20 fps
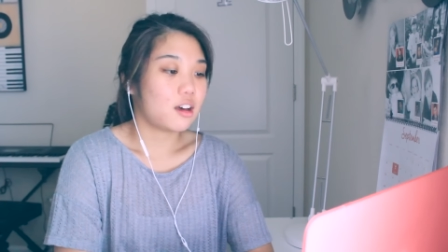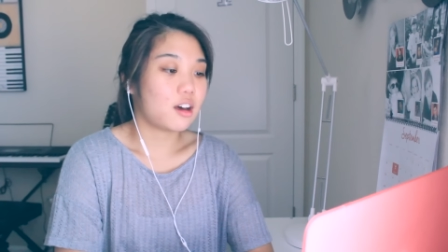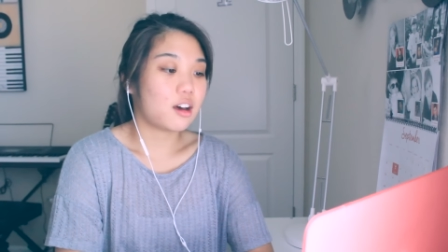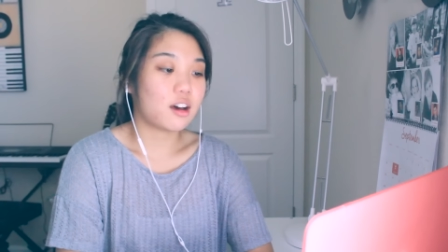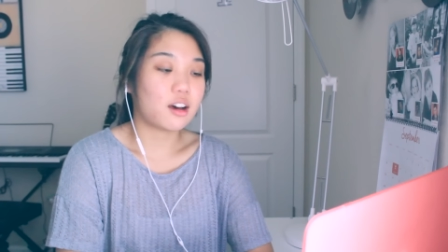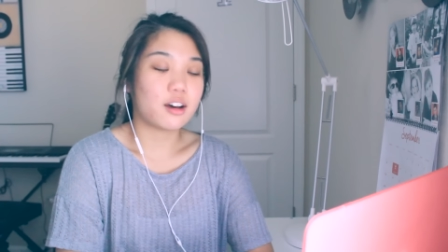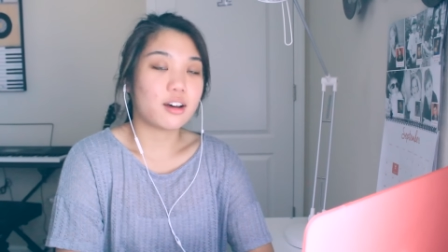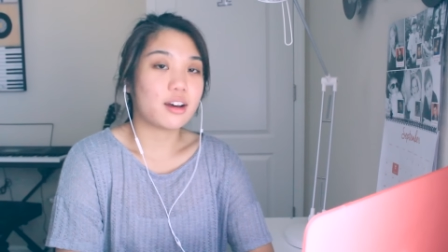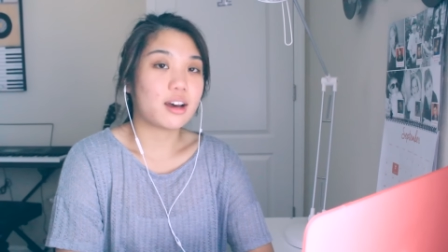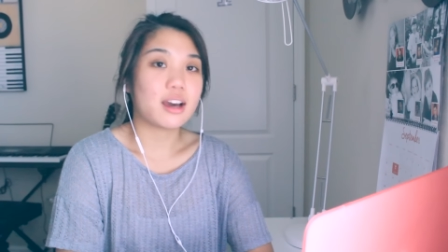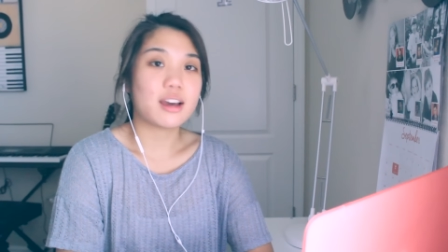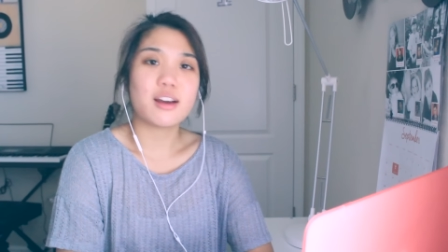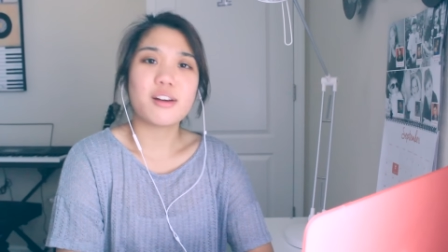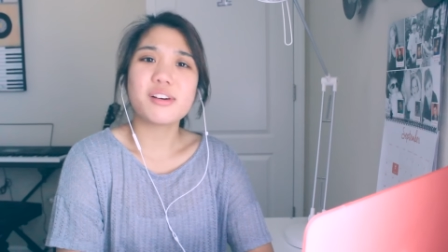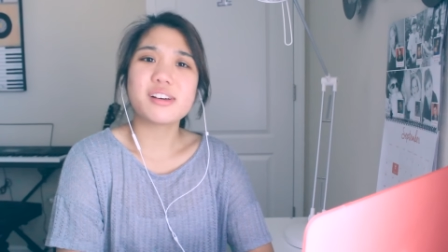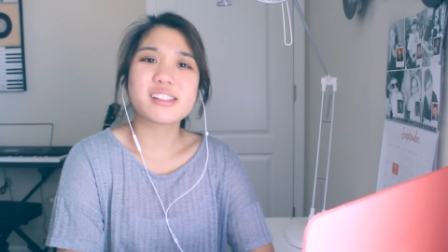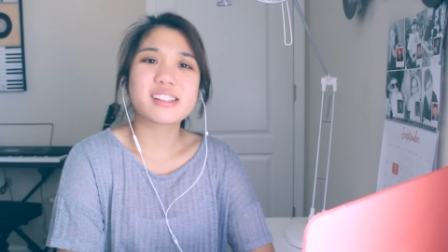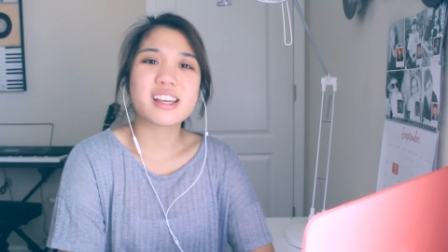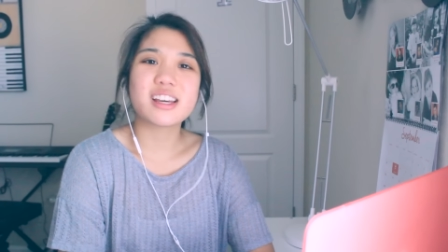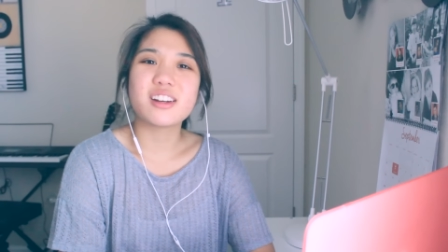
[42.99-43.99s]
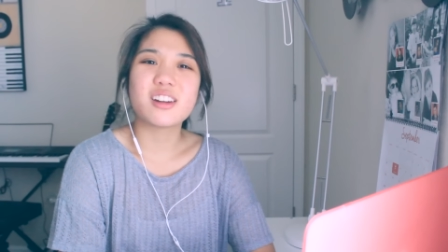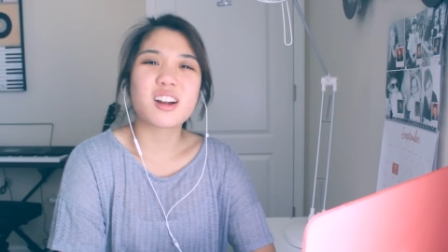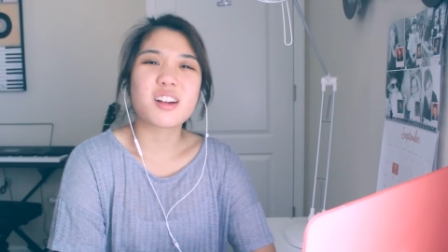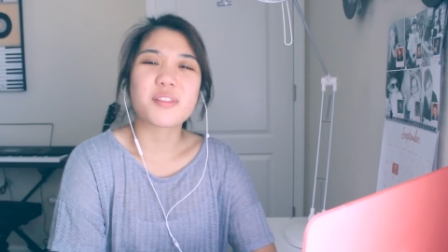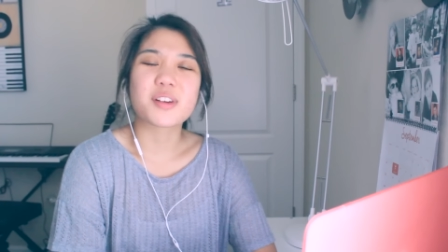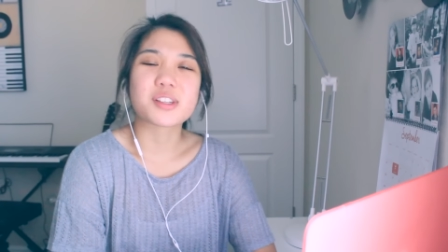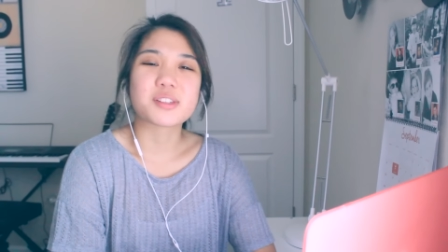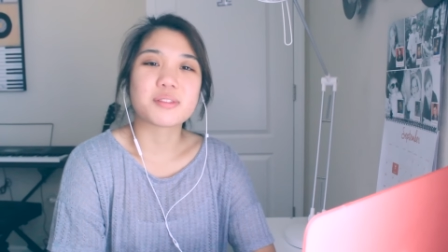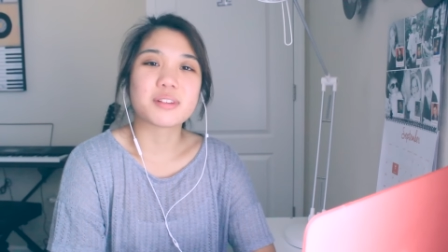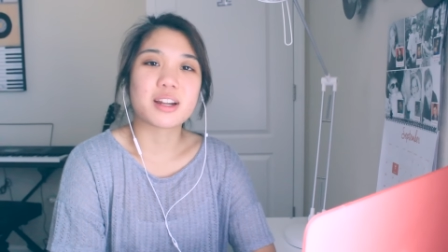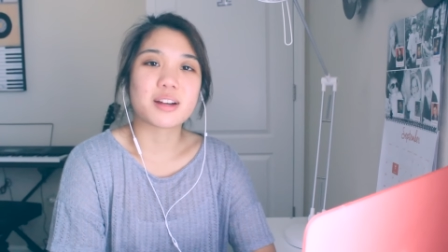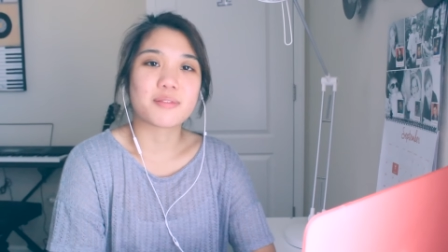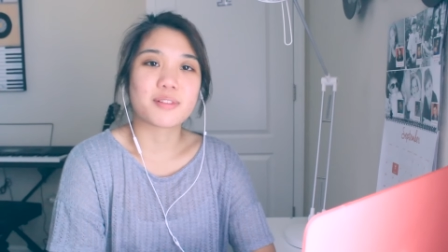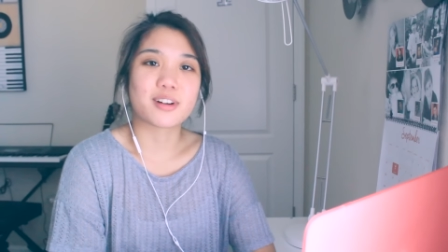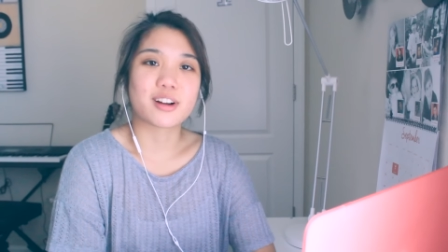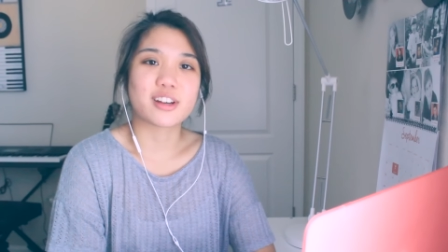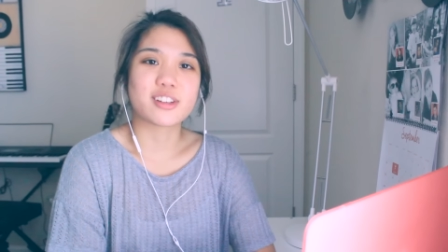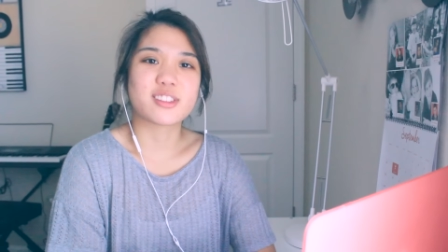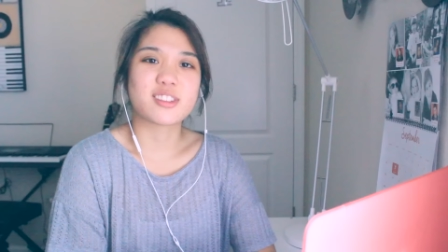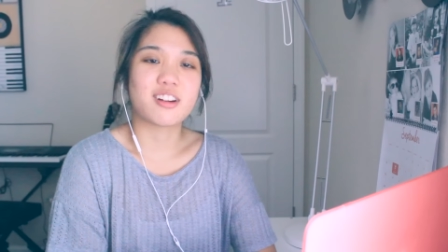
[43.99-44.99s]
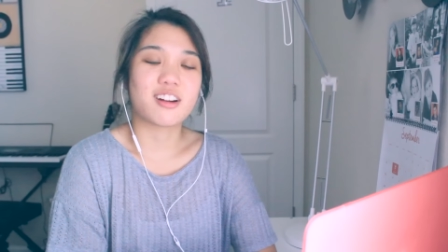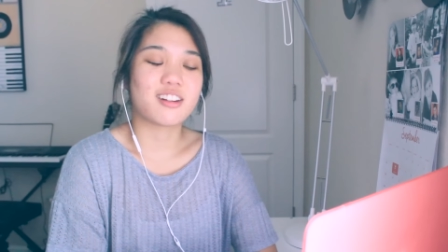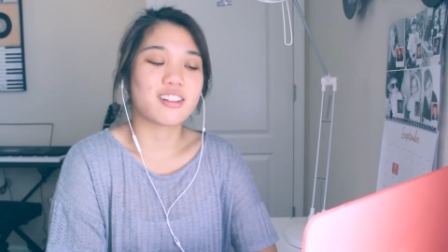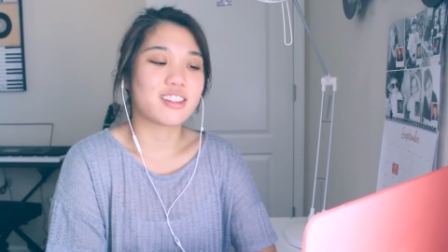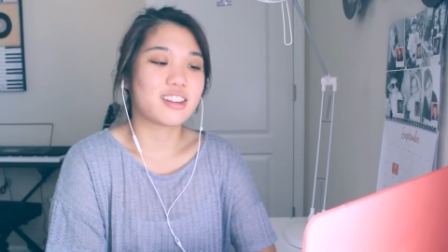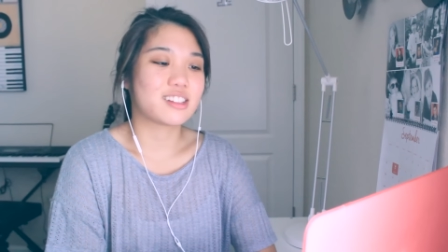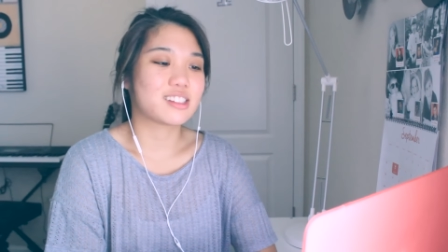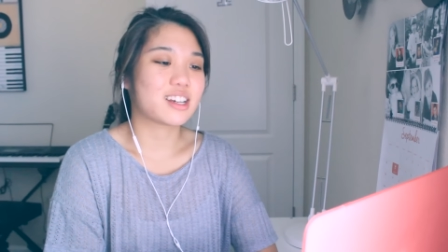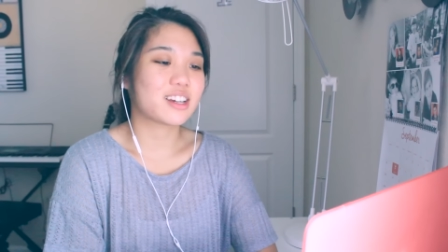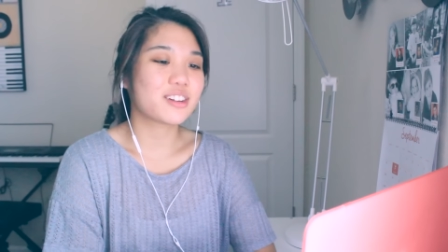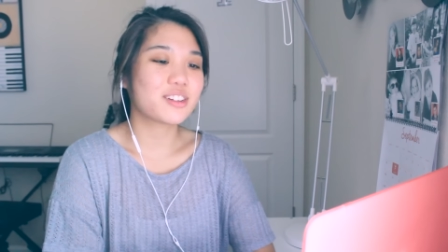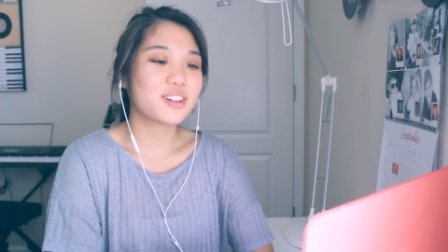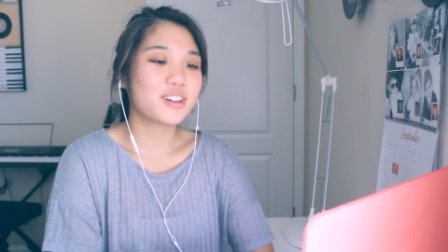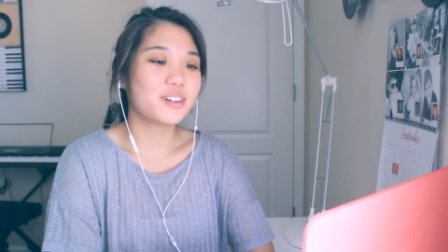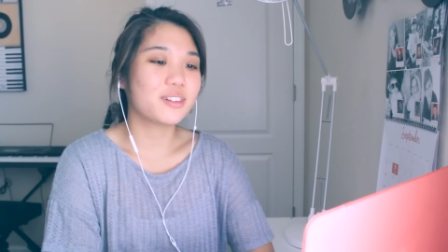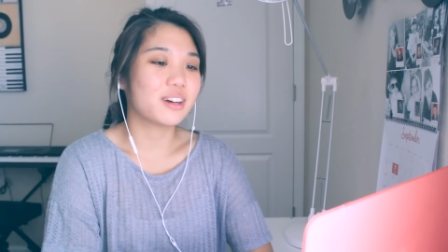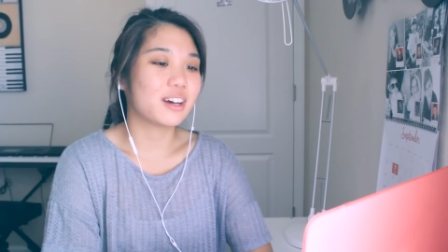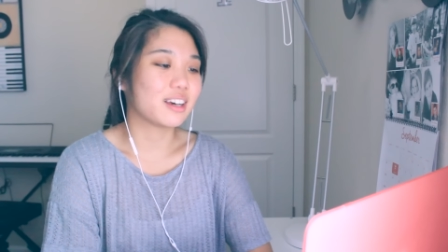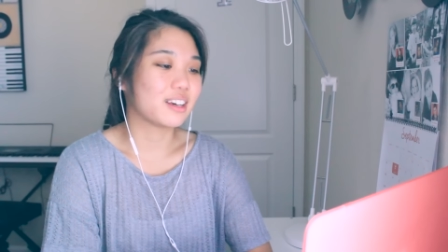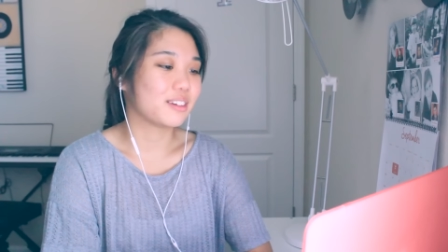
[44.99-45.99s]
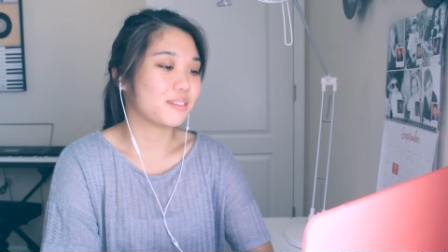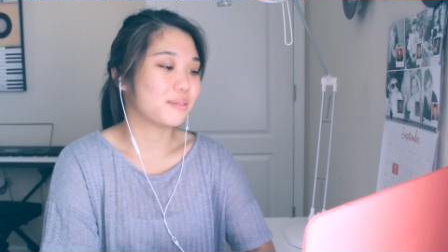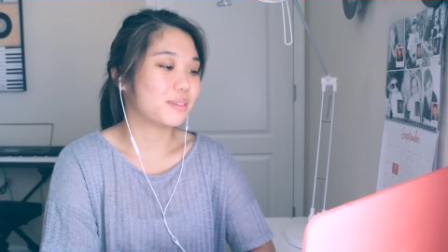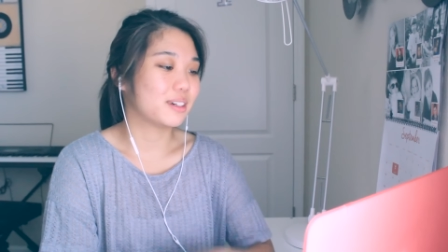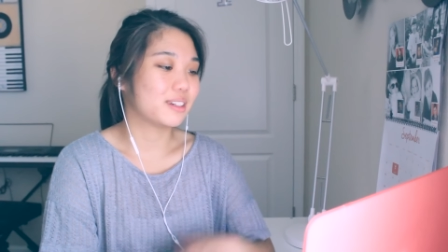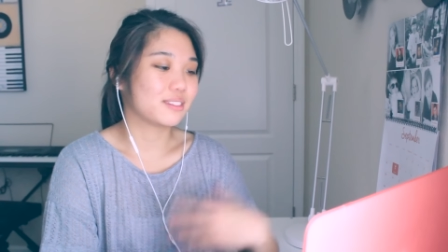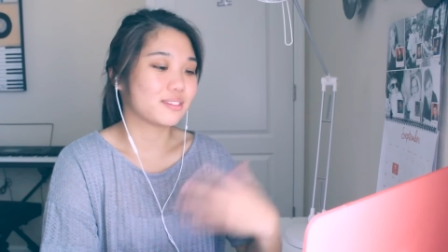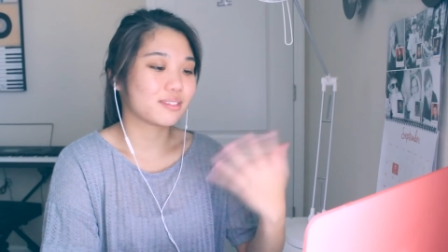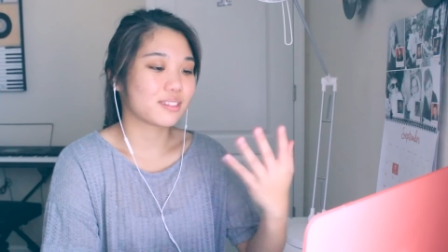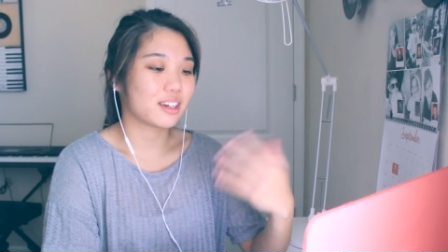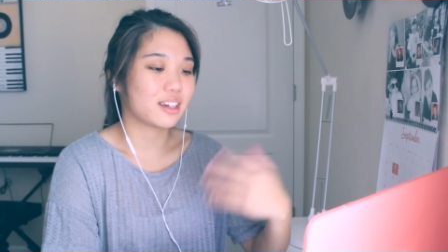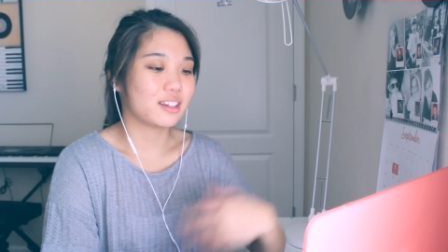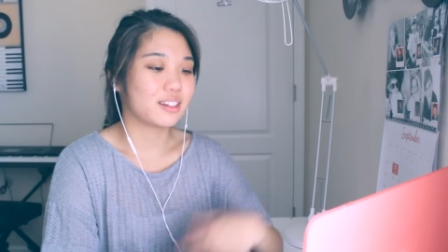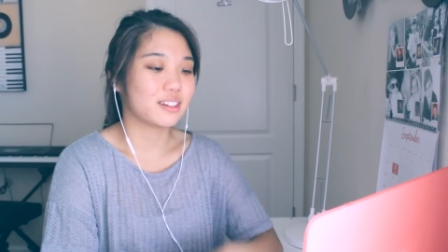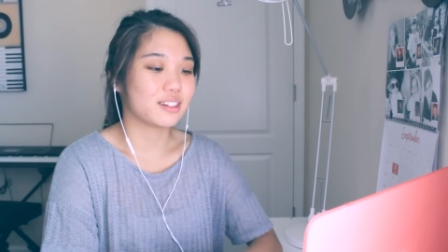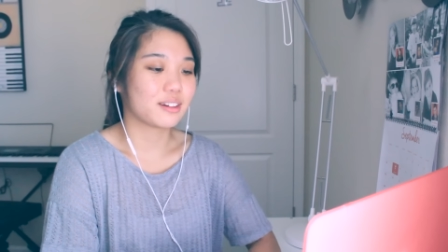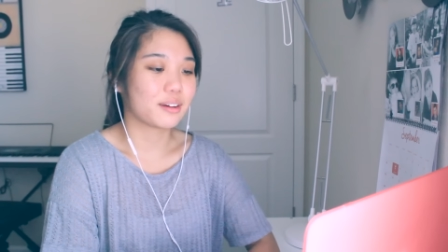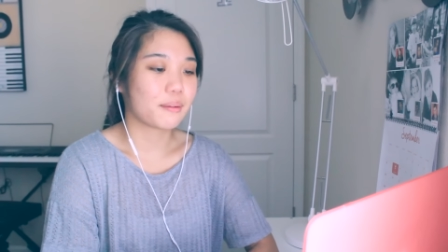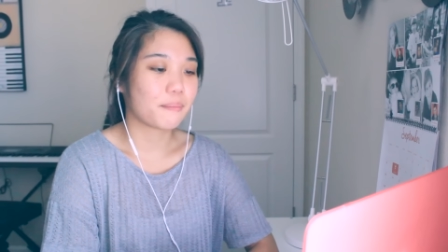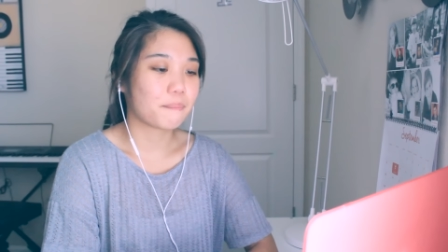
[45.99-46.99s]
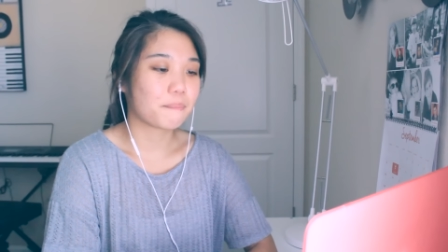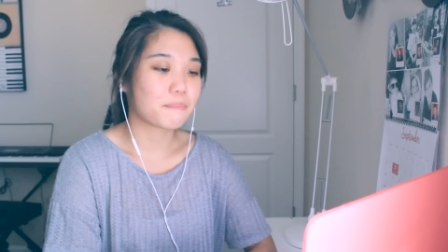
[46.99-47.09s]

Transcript: Uh, I always get nervous whenever I start these. I don't know why, but I do.